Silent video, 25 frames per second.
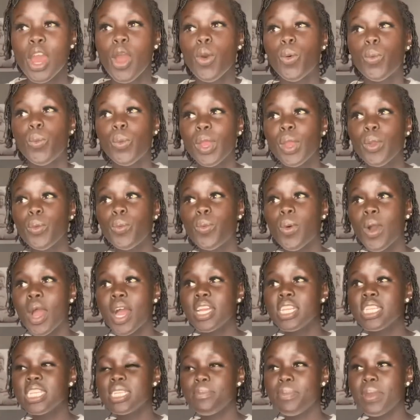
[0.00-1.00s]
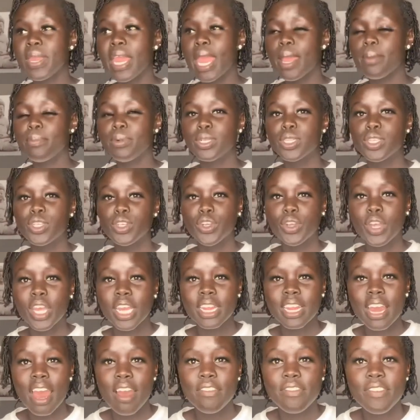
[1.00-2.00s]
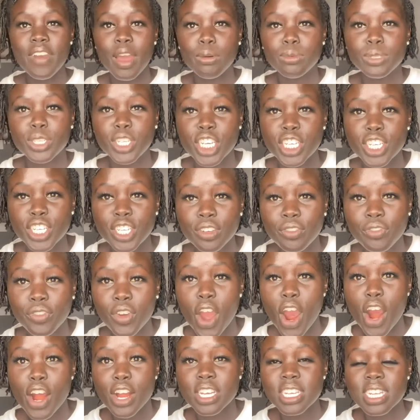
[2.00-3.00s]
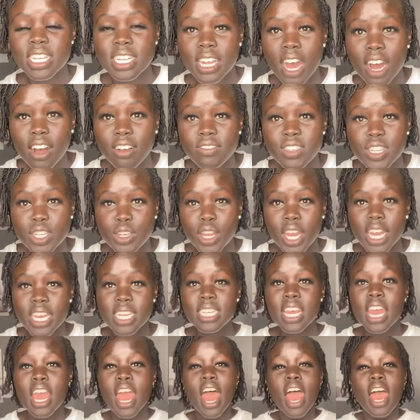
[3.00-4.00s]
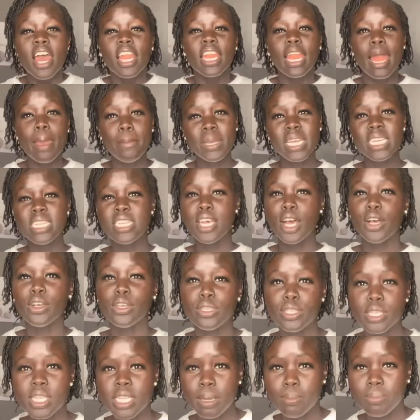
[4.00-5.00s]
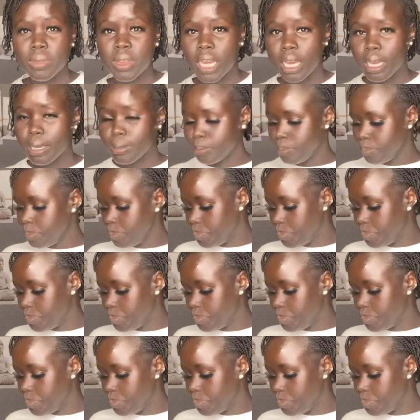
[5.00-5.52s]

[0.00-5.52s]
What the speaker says: We want to be able to create that foundation for ourselves, you guys. Let me tell you something.